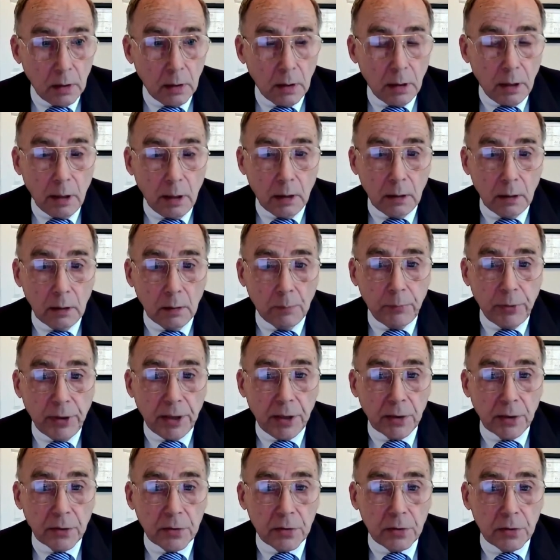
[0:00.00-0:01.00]
And the
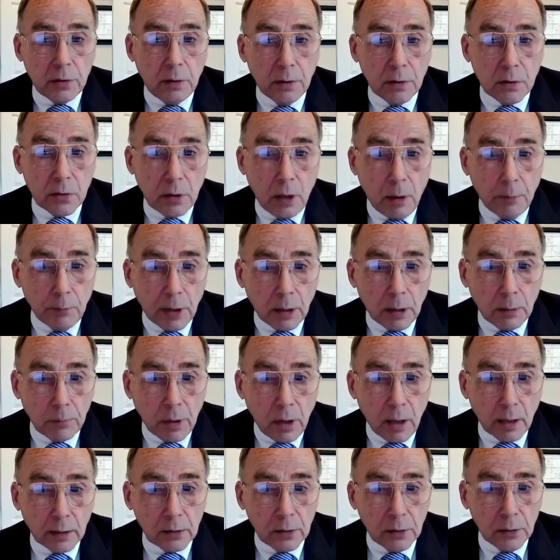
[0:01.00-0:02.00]
biggest stumbling
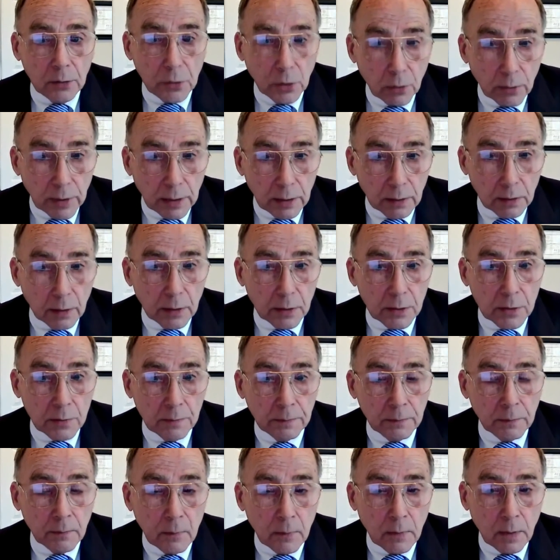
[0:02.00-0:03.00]
block to doing this
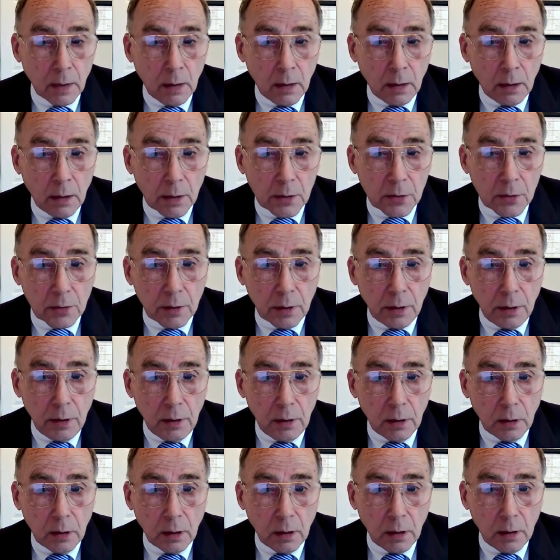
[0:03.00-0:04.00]
is
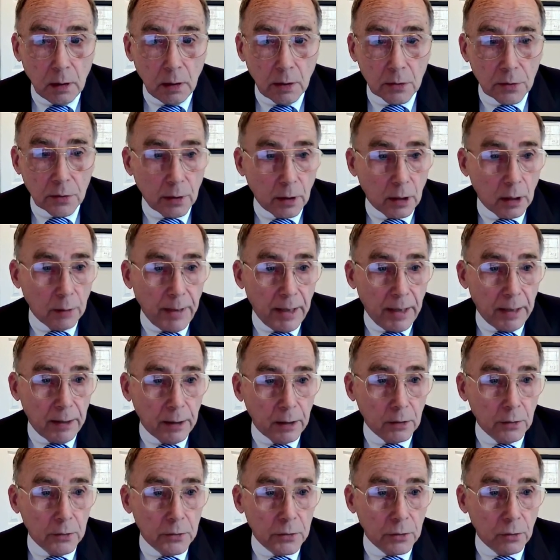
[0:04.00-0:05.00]
the command
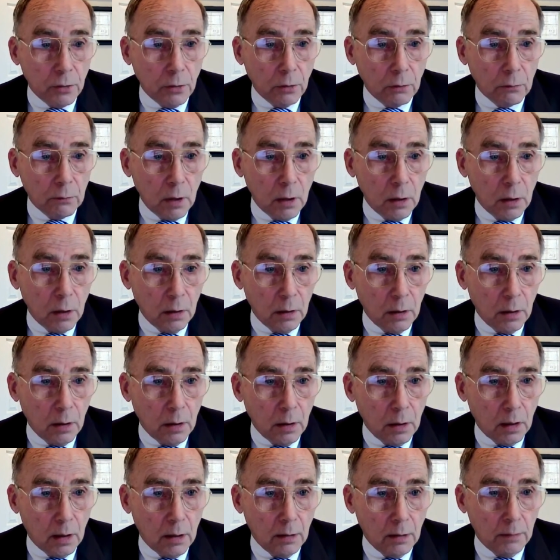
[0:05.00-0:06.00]
and control
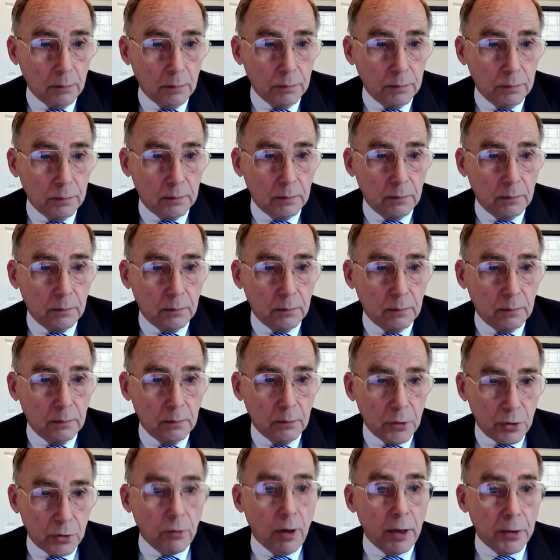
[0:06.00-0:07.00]

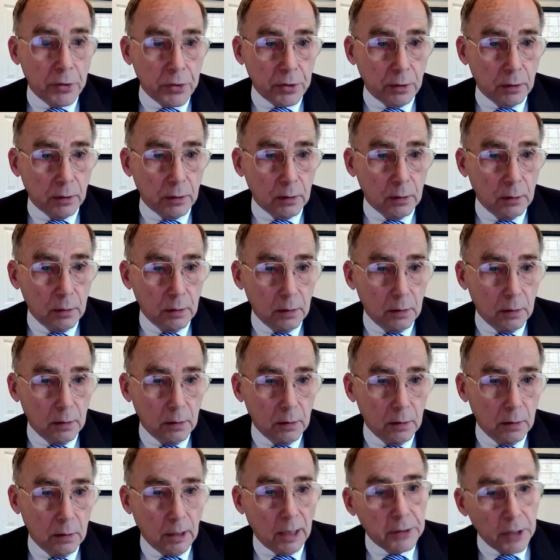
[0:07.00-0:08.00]
structure, not the
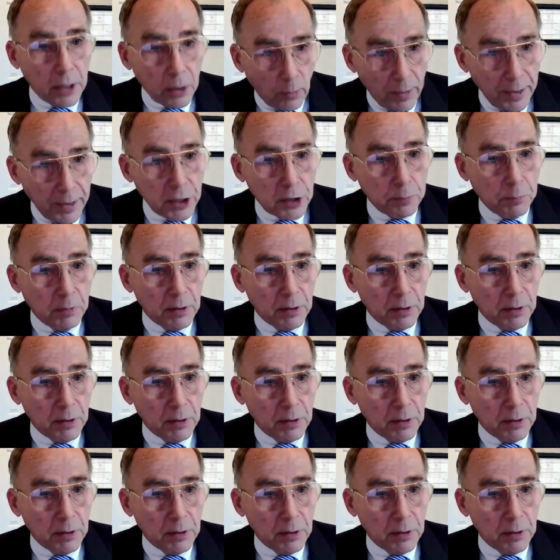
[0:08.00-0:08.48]
arrangements.